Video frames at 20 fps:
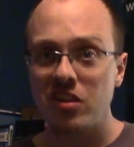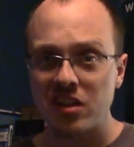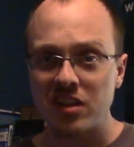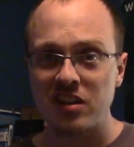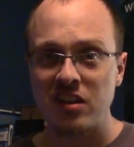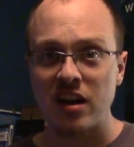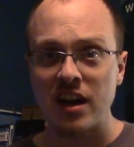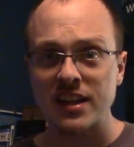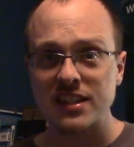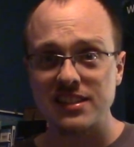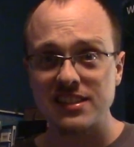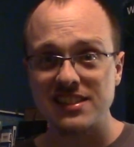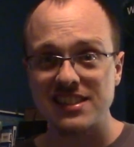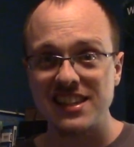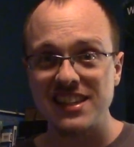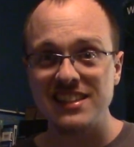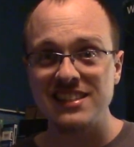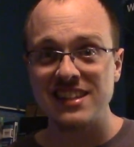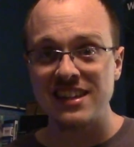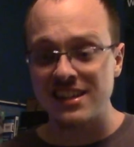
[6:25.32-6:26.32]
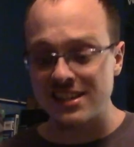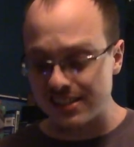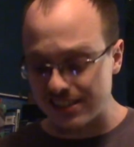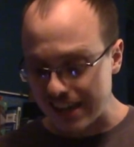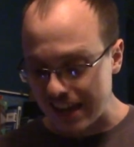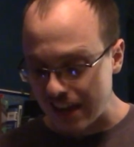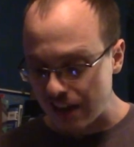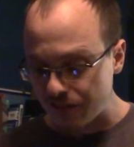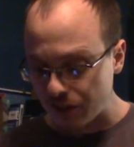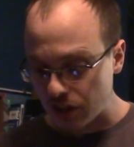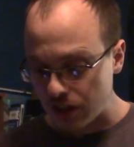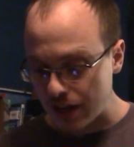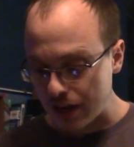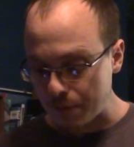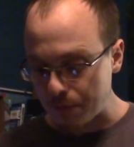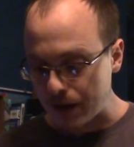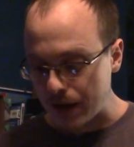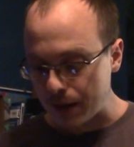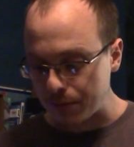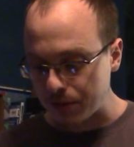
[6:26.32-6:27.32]
Noctis, he does have a lot
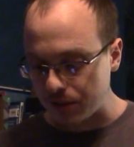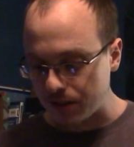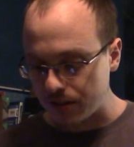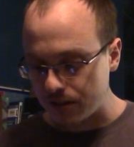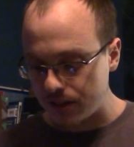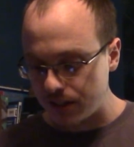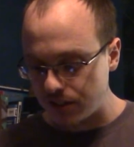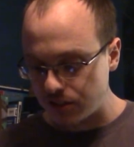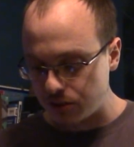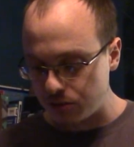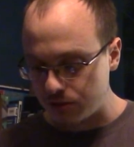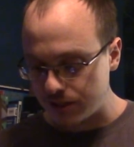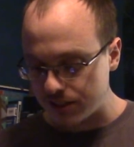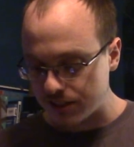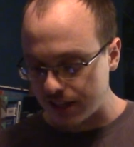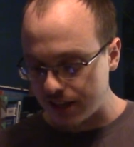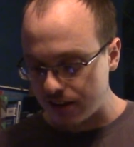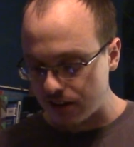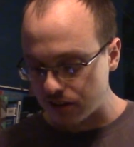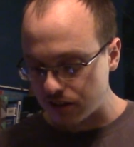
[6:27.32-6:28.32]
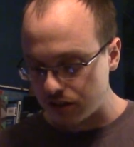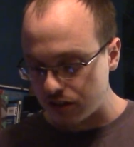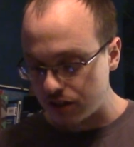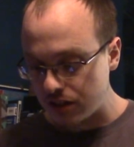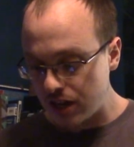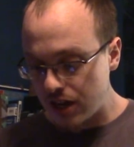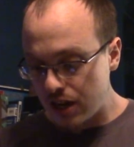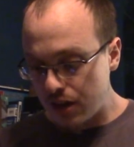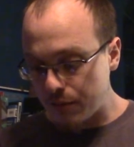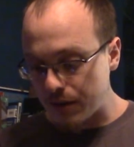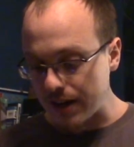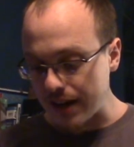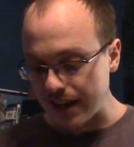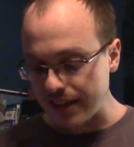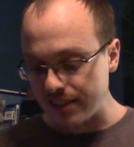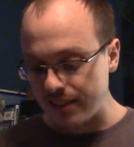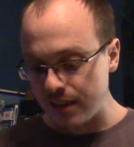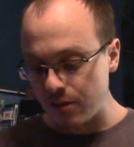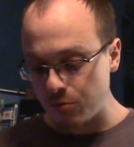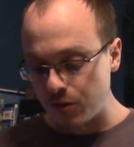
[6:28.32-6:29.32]
of popularity to his character, but I
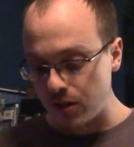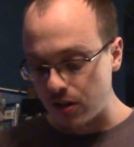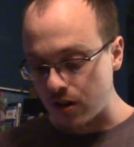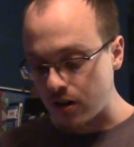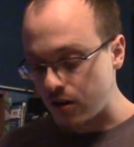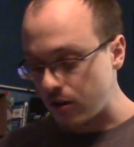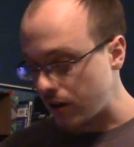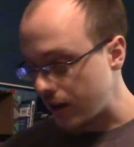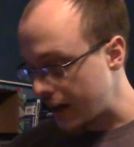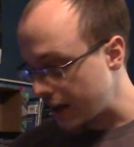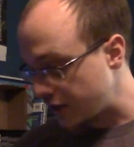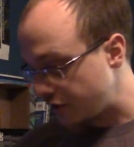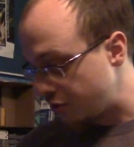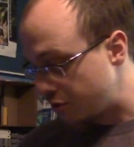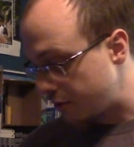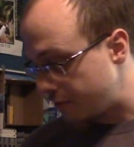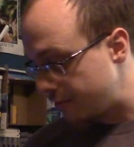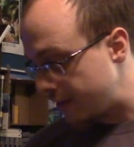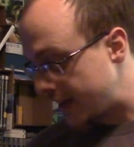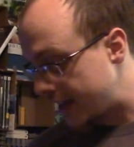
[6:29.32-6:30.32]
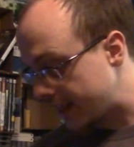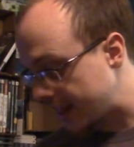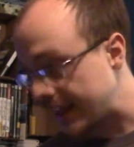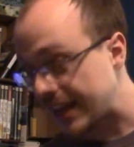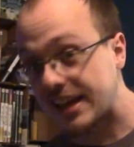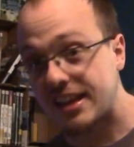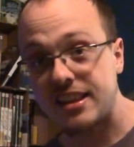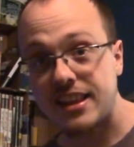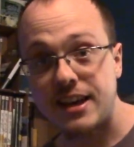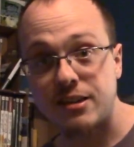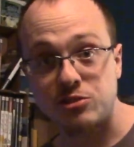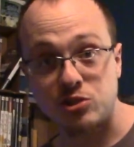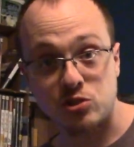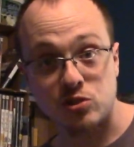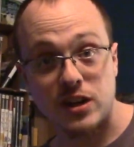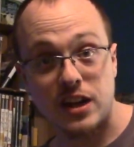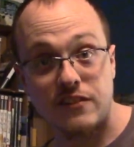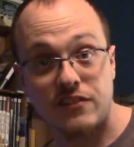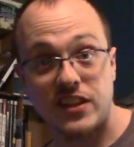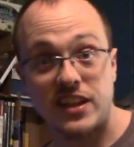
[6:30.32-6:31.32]
think we all got to admit that Cloud
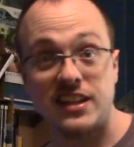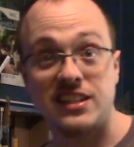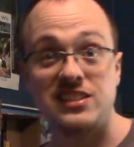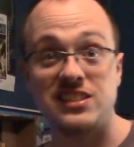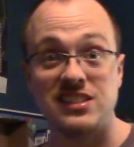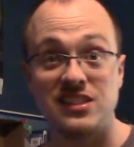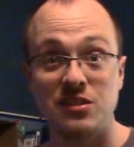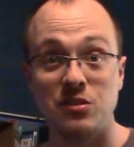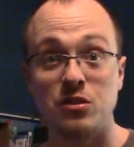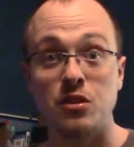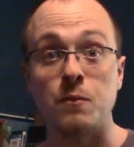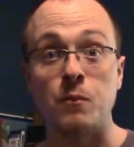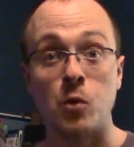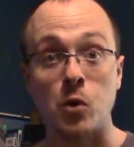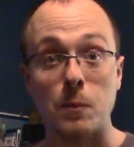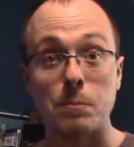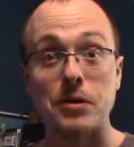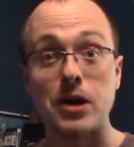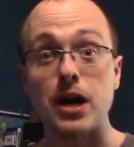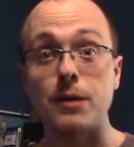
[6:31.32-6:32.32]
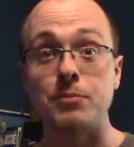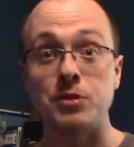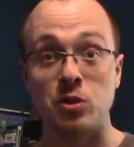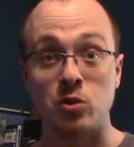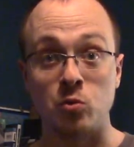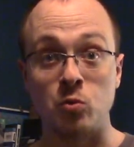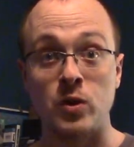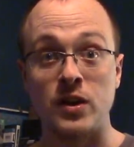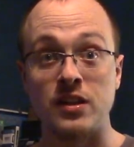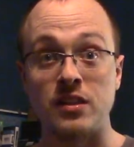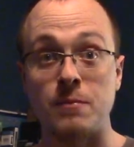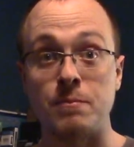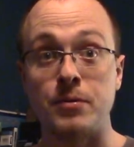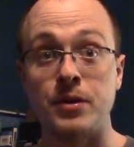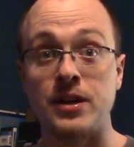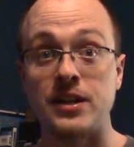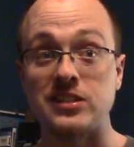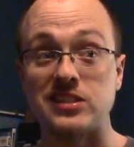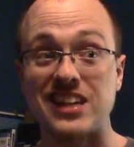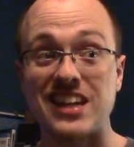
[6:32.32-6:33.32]
Strife is still the more popular one of the
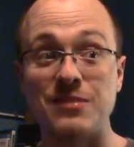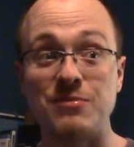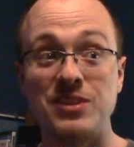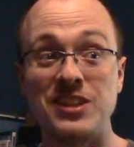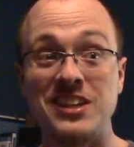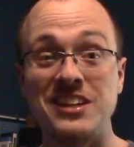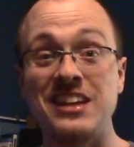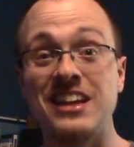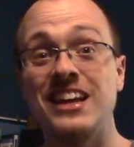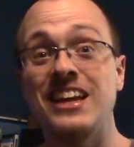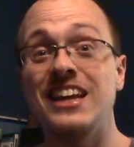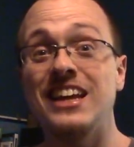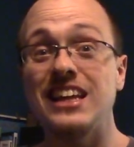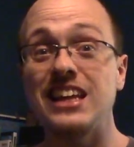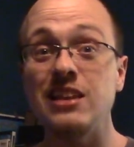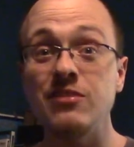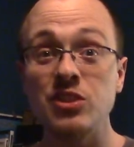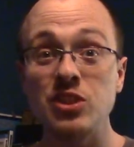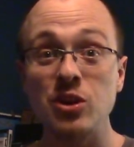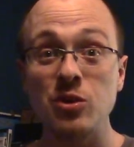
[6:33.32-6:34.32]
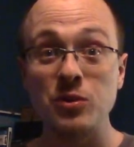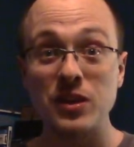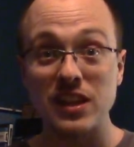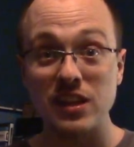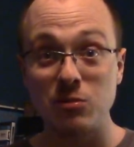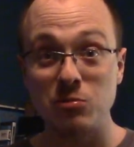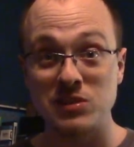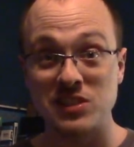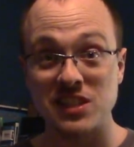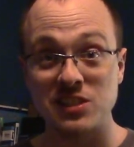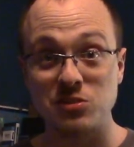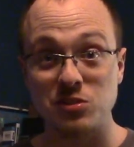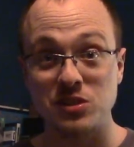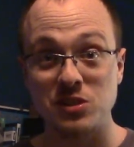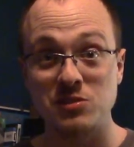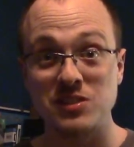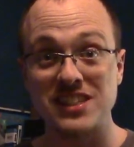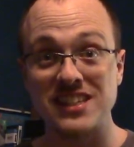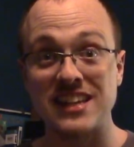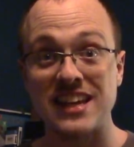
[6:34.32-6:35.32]
bunch. I mean, even though he was
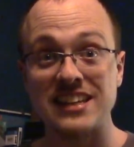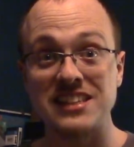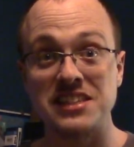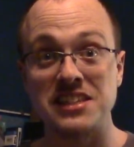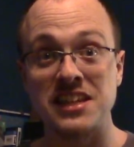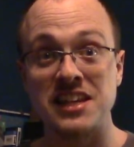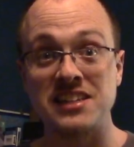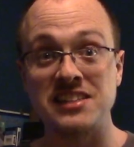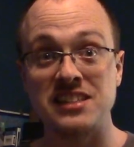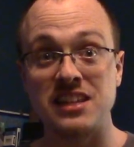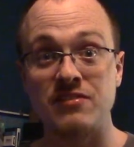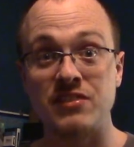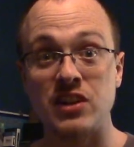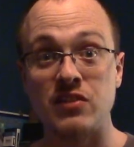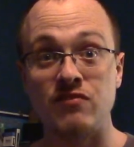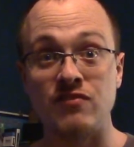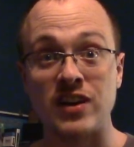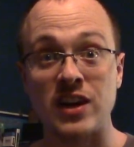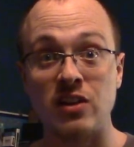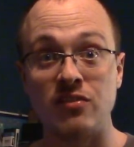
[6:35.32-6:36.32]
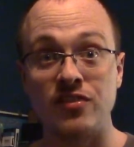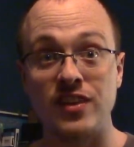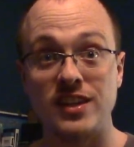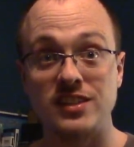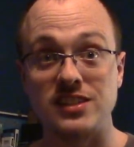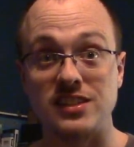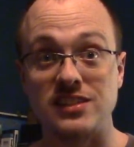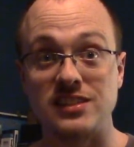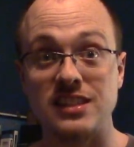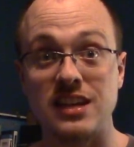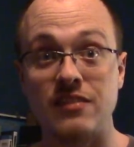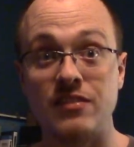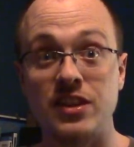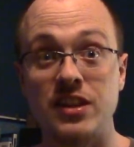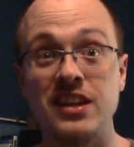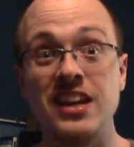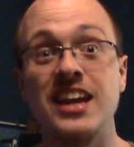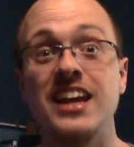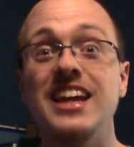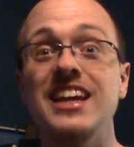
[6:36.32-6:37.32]
introduced in 1997 in Final Fantasy
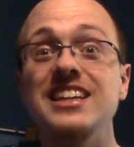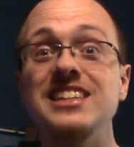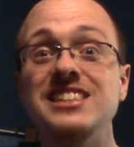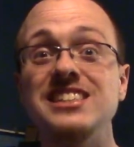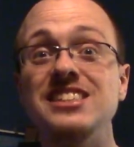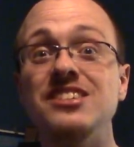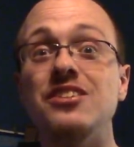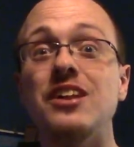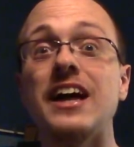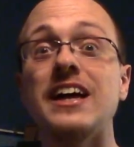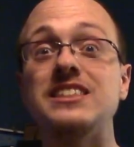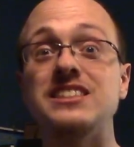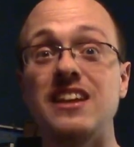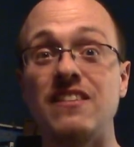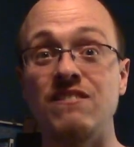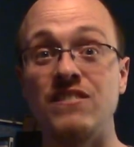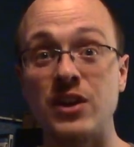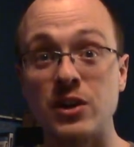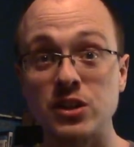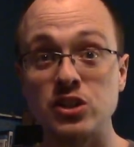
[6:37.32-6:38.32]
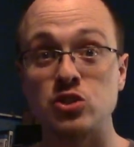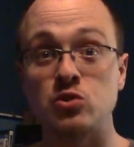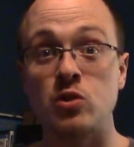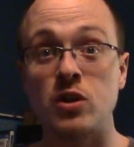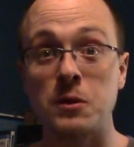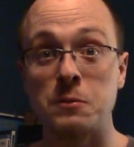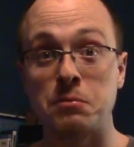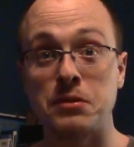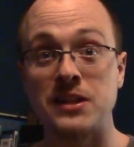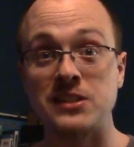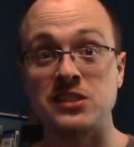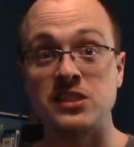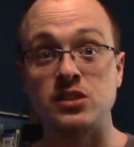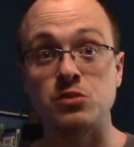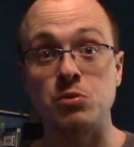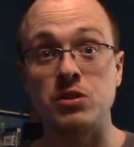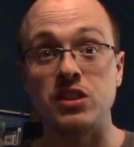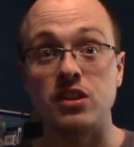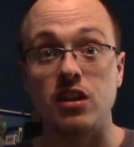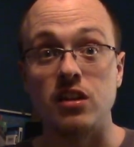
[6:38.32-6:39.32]
VII, he still has a very strong
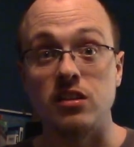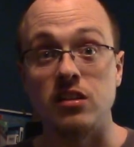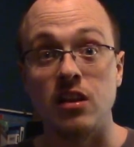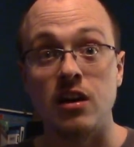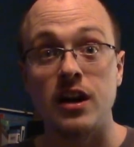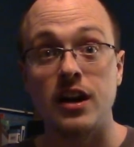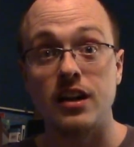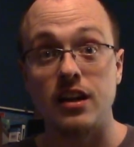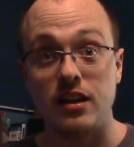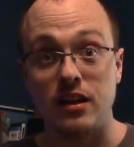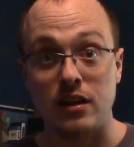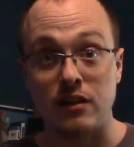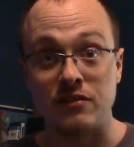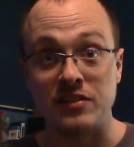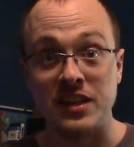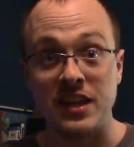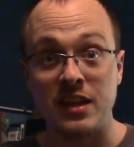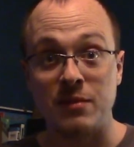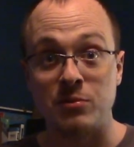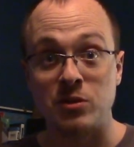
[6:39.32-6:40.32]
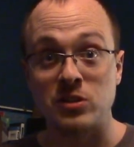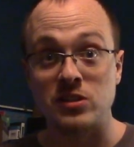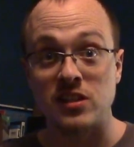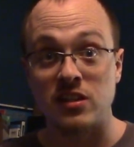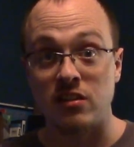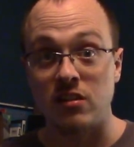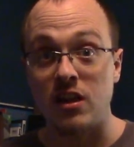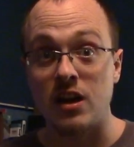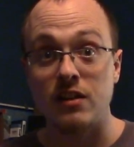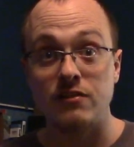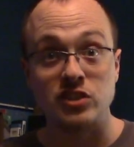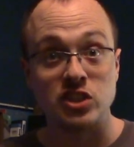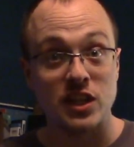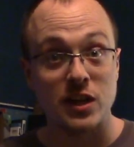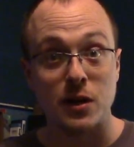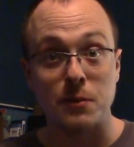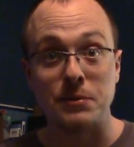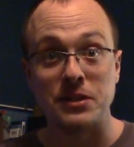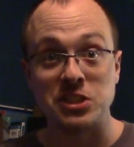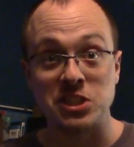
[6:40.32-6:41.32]
presence with a lot of gamers and a lot of
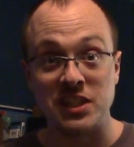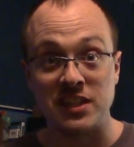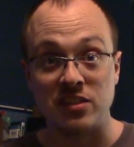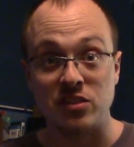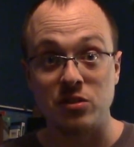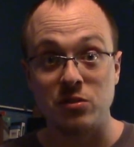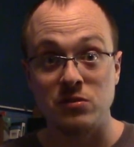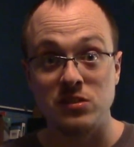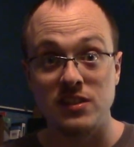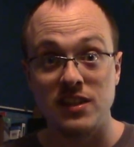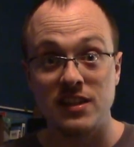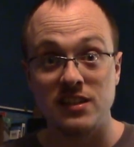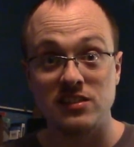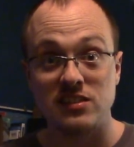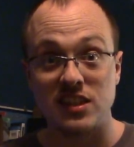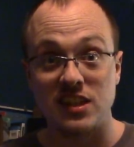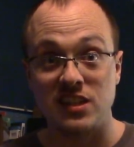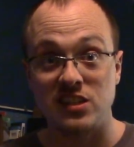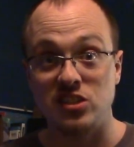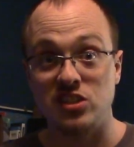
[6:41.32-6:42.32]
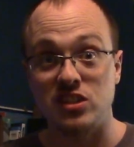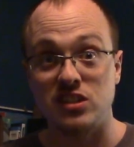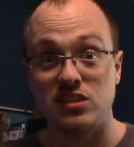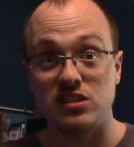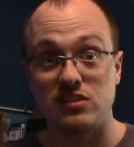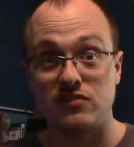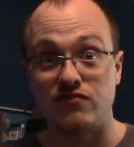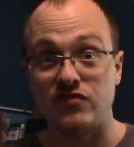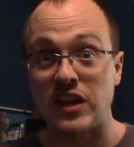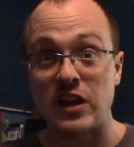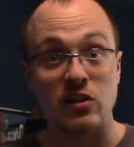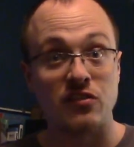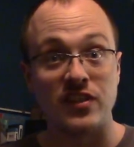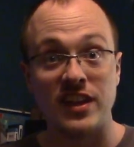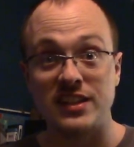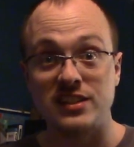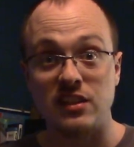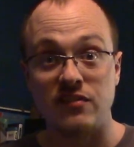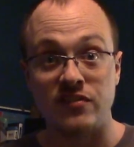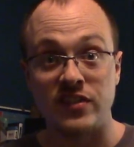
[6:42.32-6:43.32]
JRPG enthusiasts and just Final
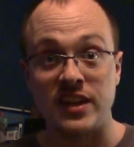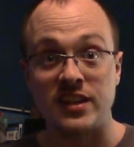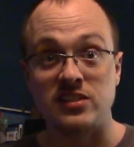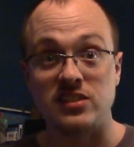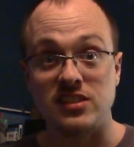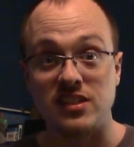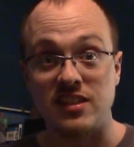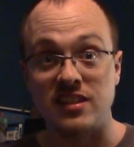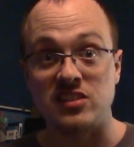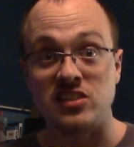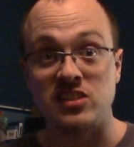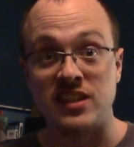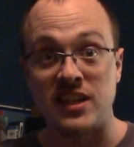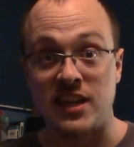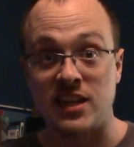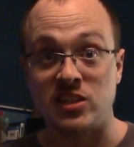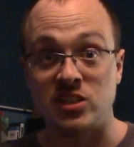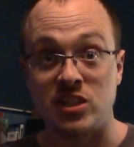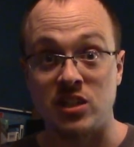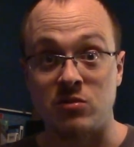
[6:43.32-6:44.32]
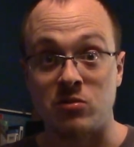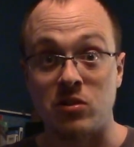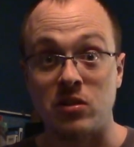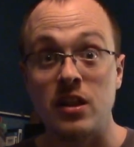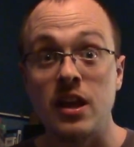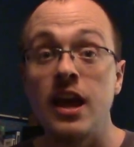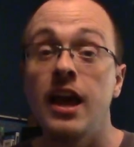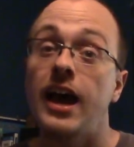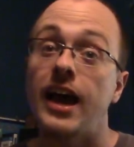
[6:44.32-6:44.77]
Fantasy fans to this day in general.